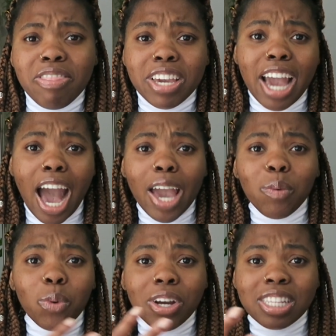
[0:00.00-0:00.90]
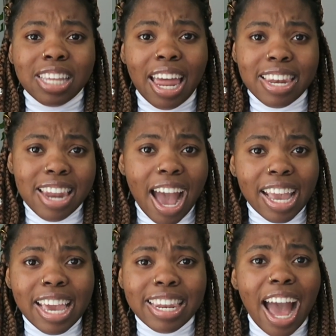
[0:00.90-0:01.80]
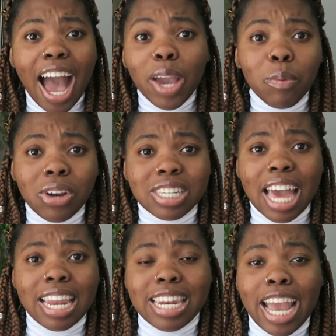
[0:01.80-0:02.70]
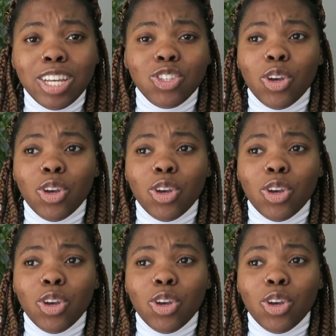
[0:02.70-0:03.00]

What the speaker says: the guy worked at night and I worked at night,